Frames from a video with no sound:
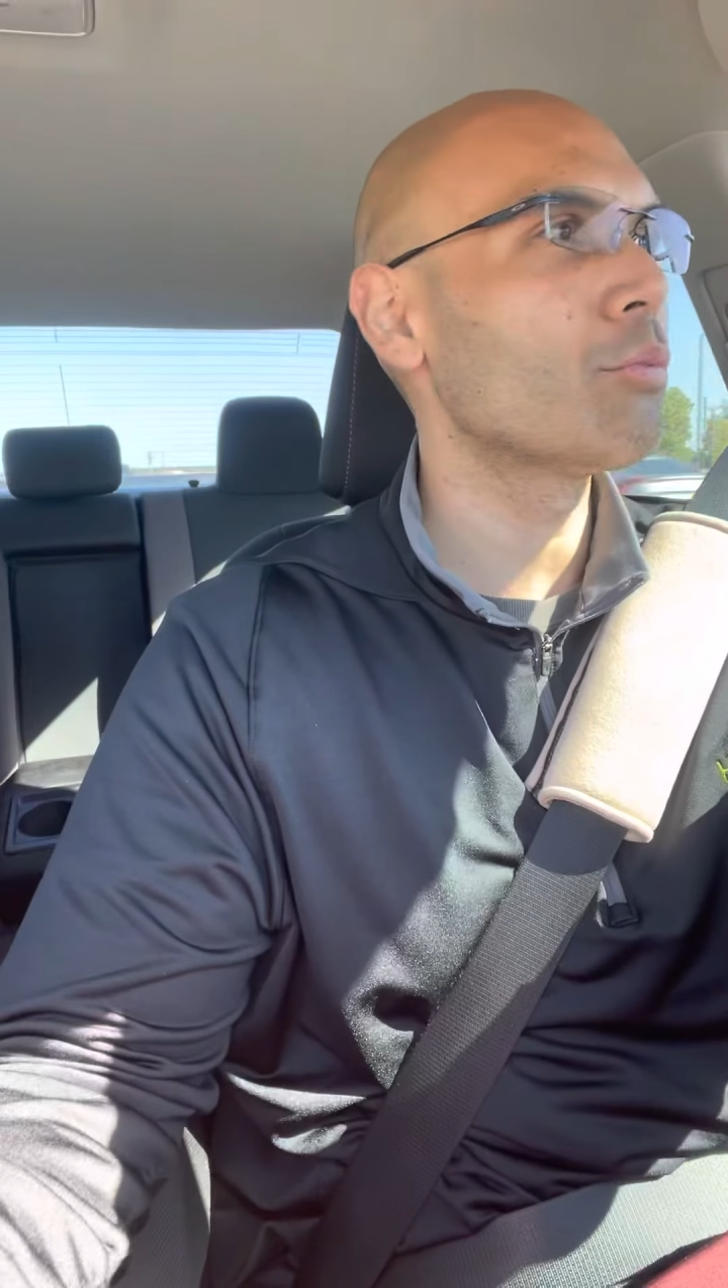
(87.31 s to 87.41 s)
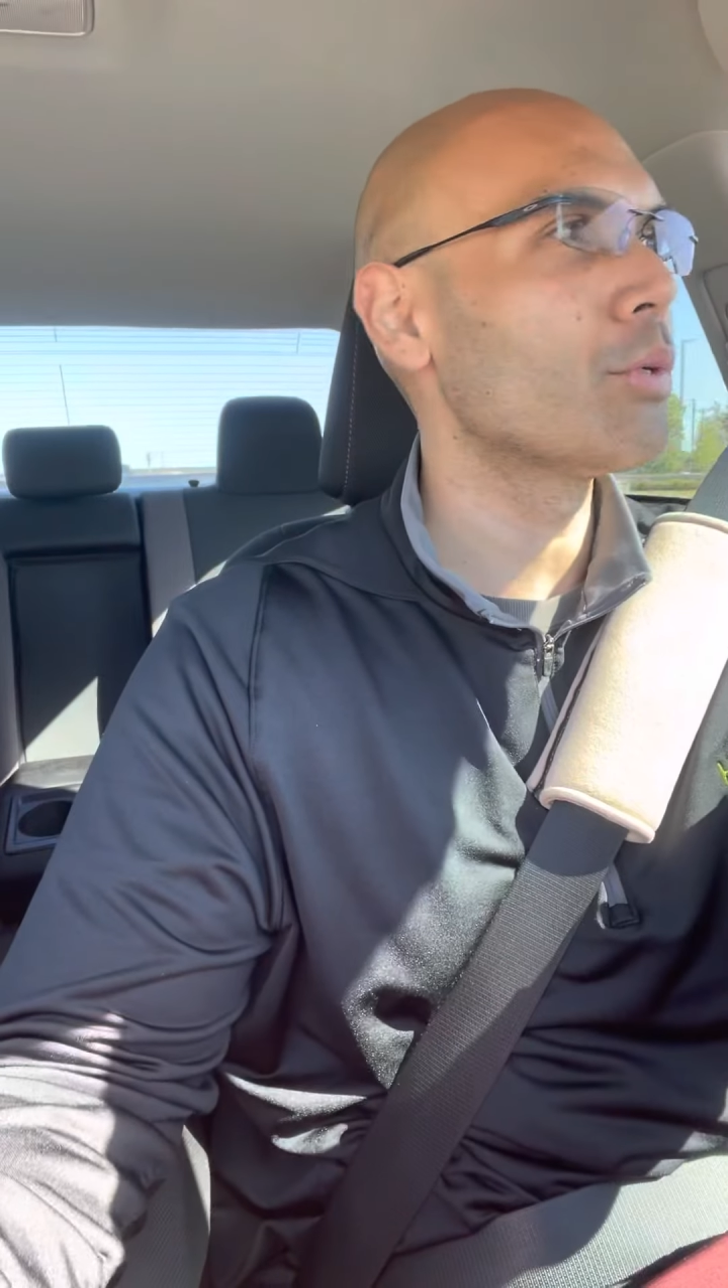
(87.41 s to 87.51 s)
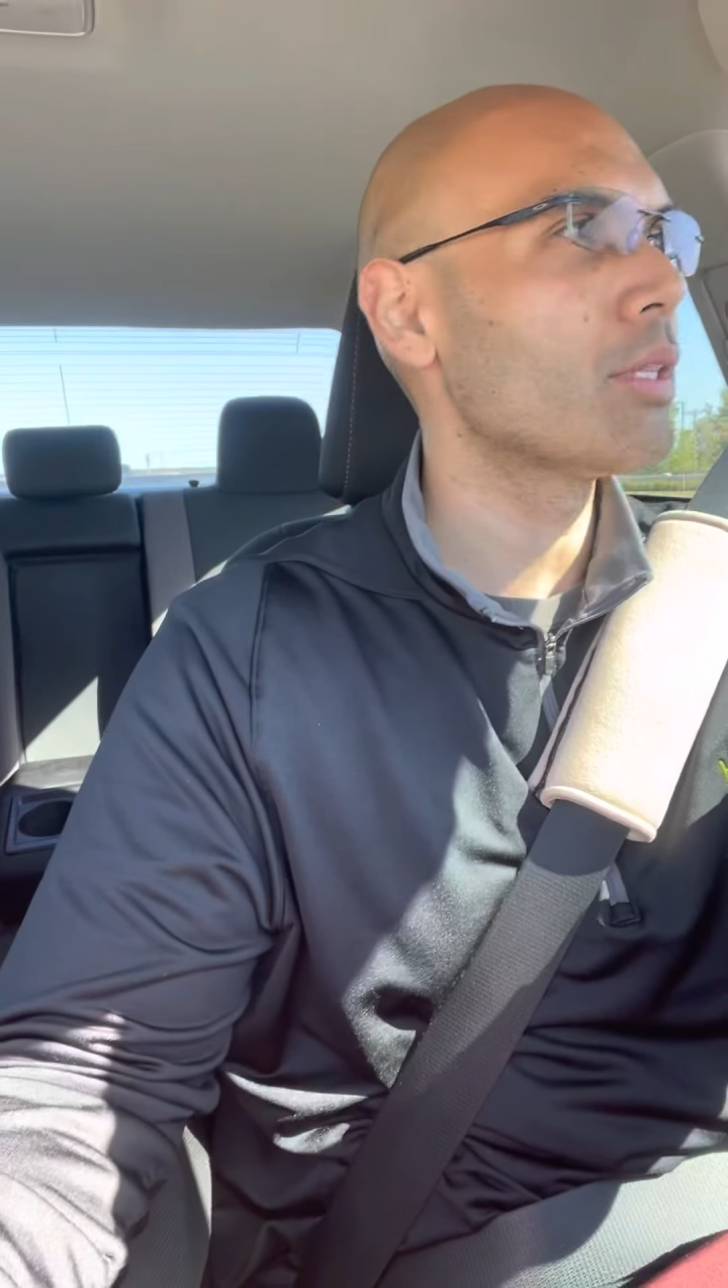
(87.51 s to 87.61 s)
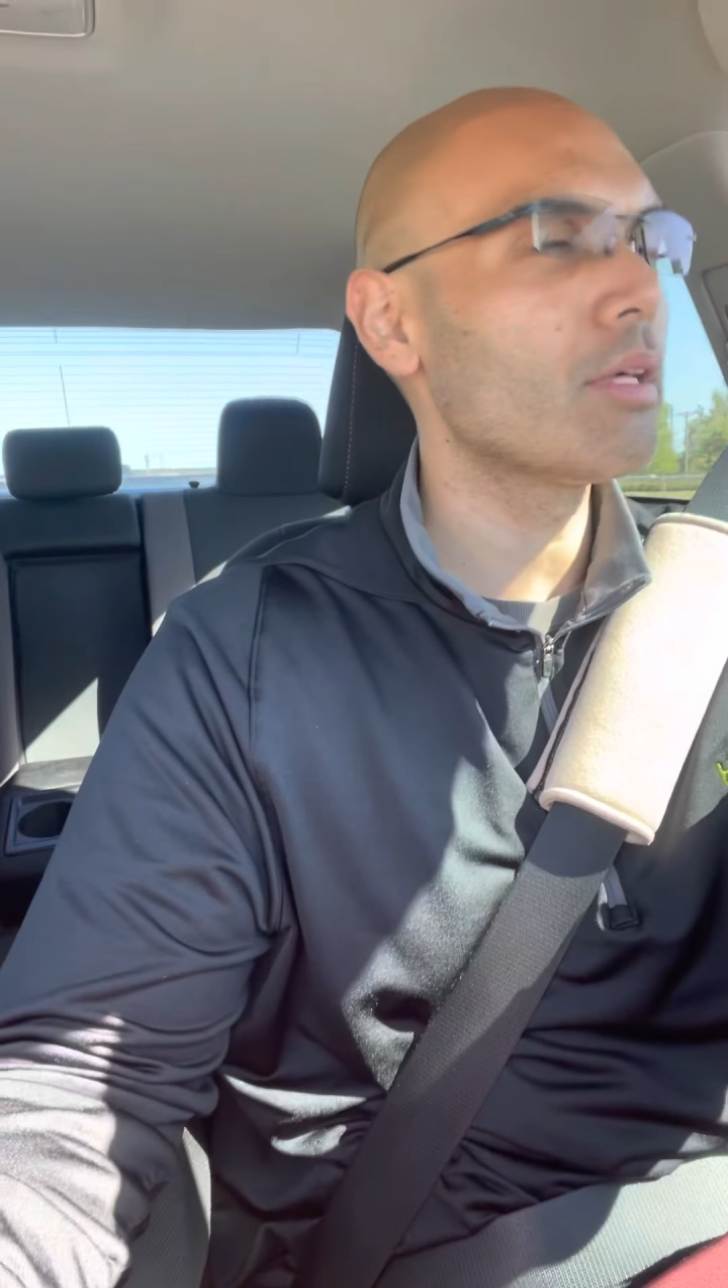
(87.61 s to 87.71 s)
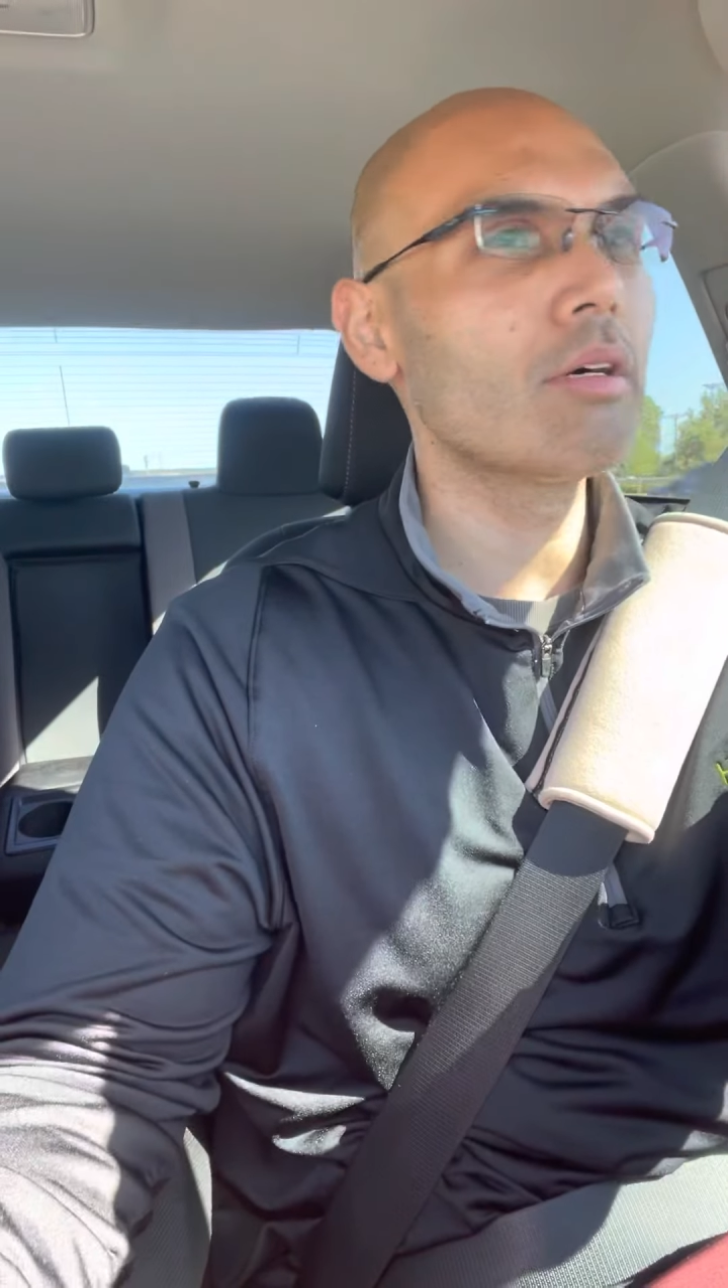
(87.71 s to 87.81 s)

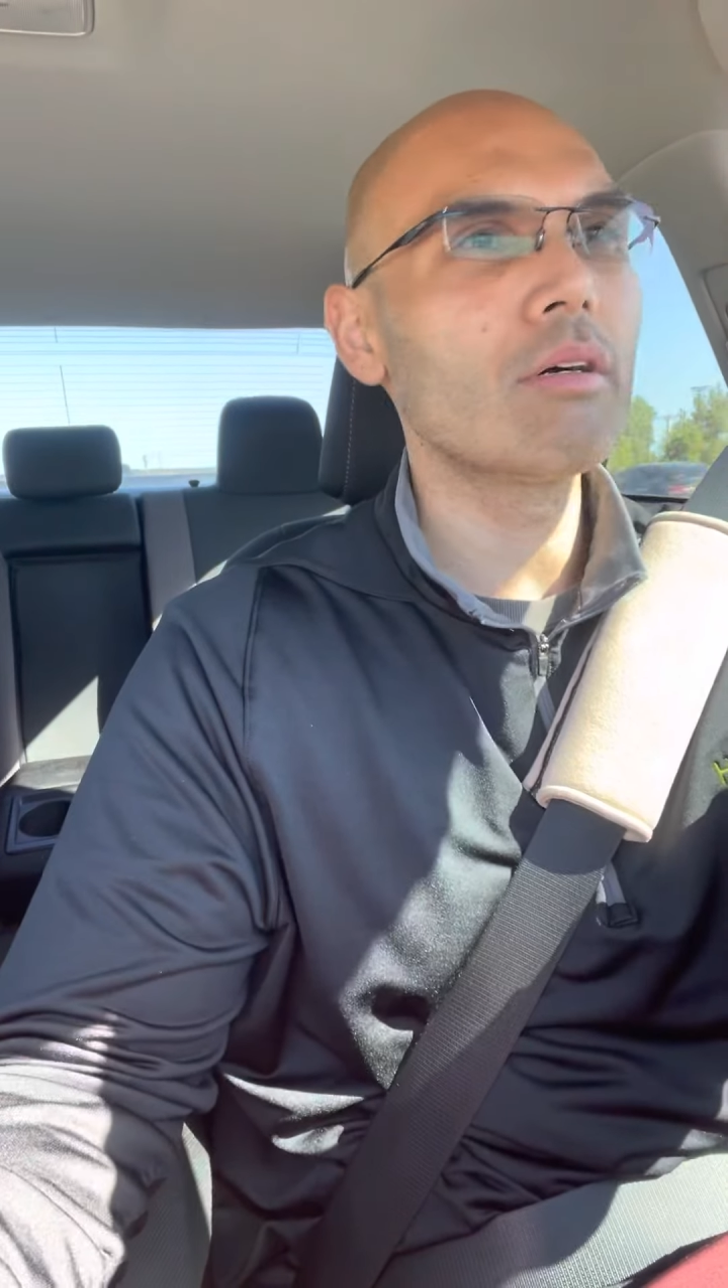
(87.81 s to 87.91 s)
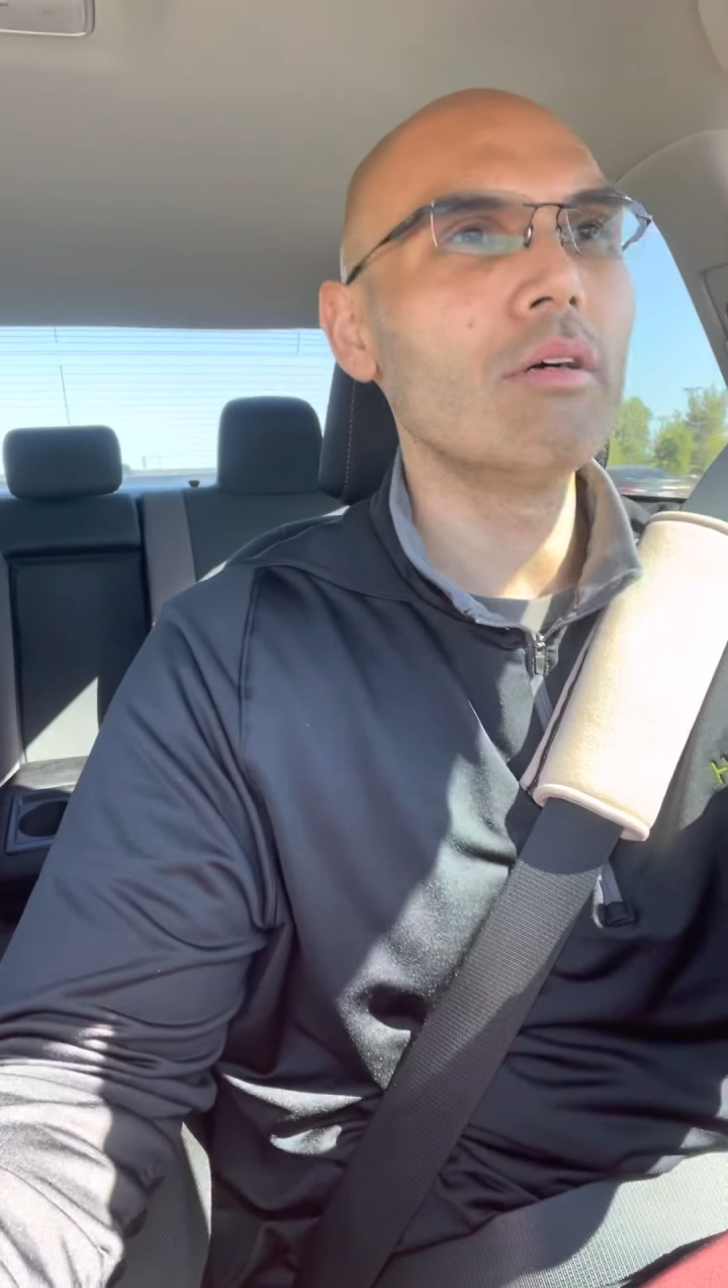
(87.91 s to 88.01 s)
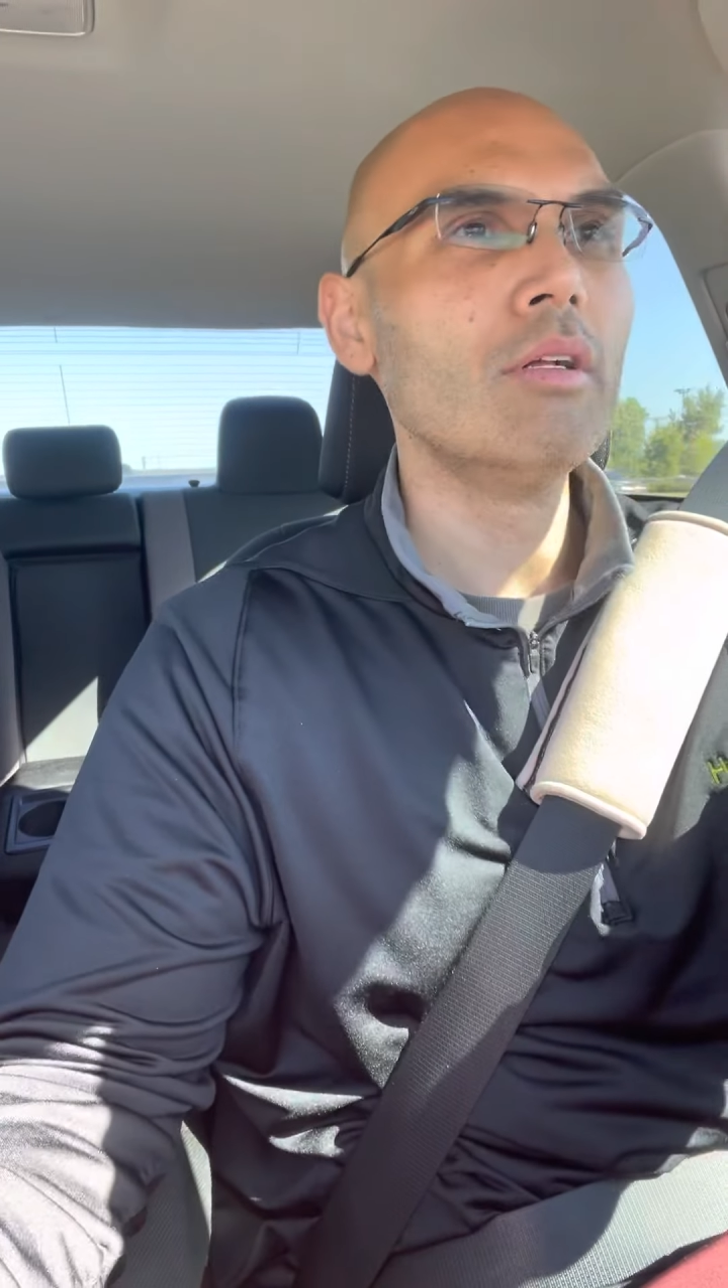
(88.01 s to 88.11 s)
with a